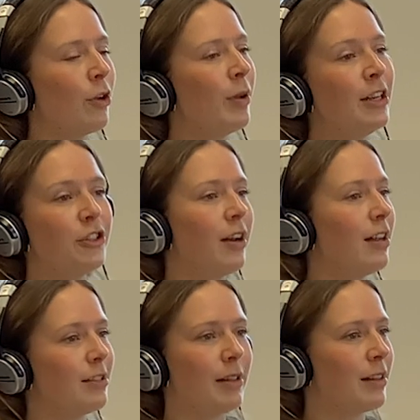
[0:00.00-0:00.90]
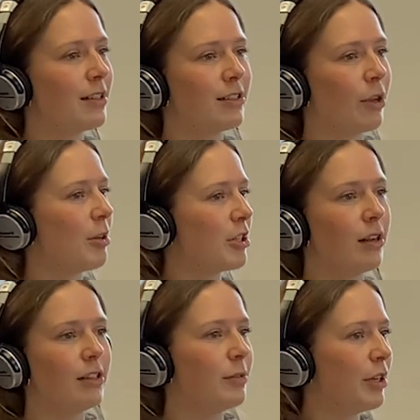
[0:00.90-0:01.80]
in journalism, I think there's so much
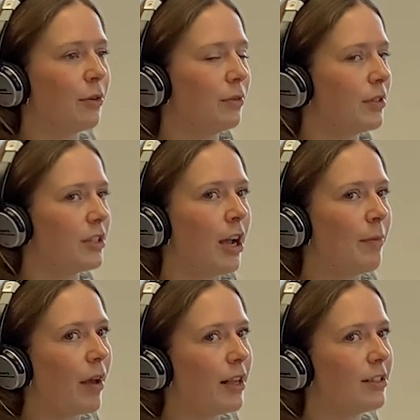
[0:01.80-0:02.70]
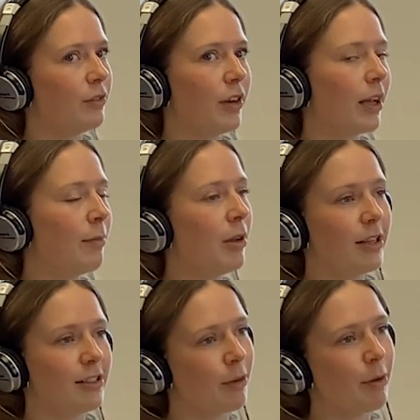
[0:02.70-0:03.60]
learning to be done all the time, that I still feel like I'm
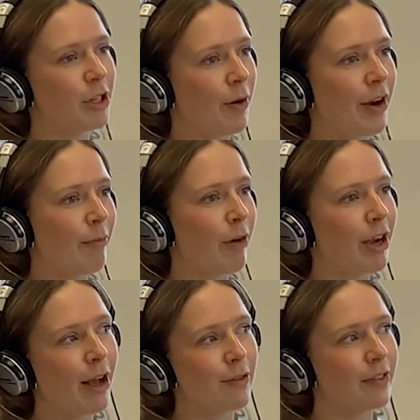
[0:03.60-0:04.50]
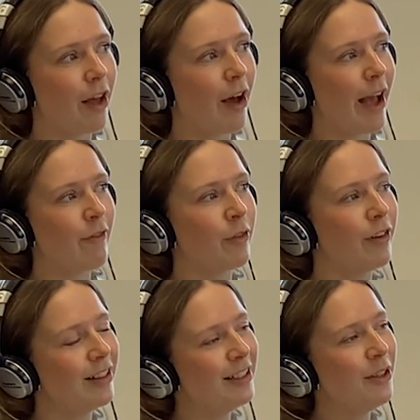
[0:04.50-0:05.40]
learning so much where I am right now that I haven't
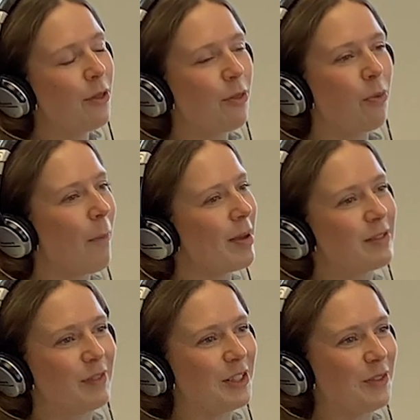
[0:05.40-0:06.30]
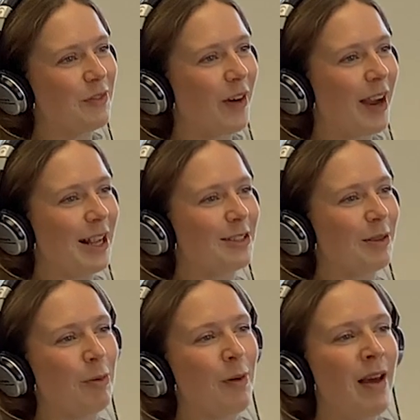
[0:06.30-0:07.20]
thought massively too far ahead.
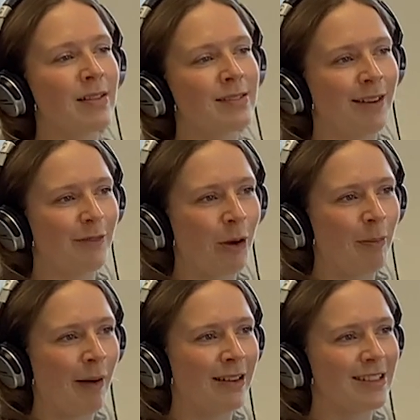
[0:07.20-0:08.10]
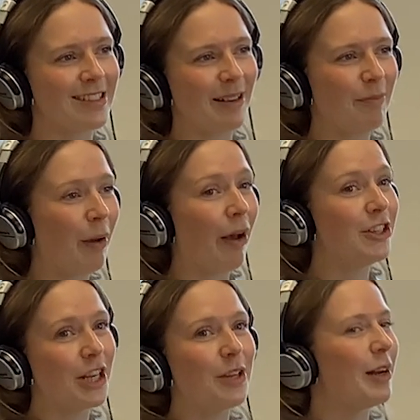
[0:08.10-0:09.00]
So I'm aware that's kind of a cop-out answer.
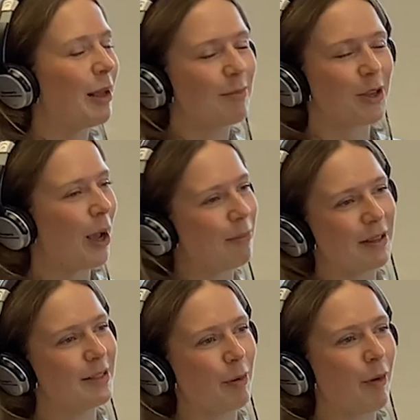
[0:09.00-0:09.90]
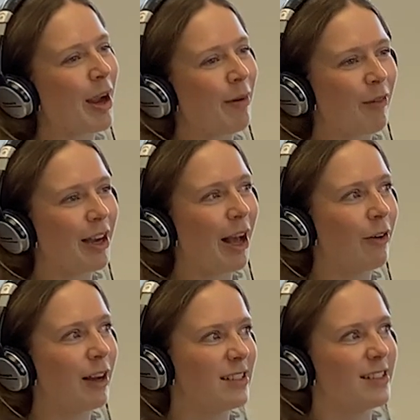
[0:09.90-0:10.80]
But genuinely, I'm so happy to be where I am right
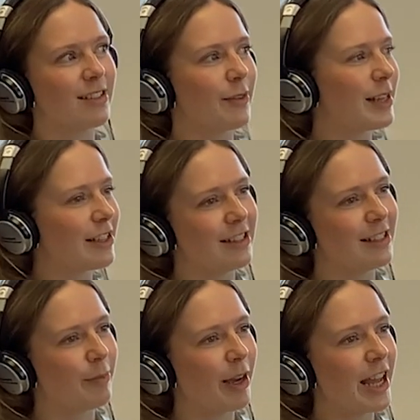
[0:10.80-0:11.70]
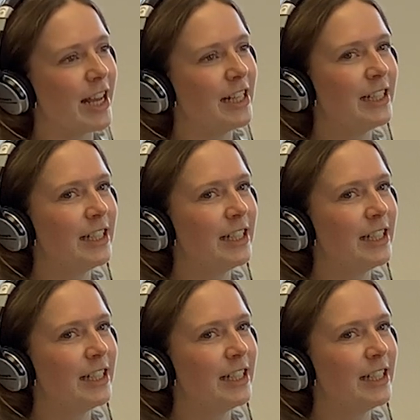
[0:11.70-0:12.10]
now and still so excited by it.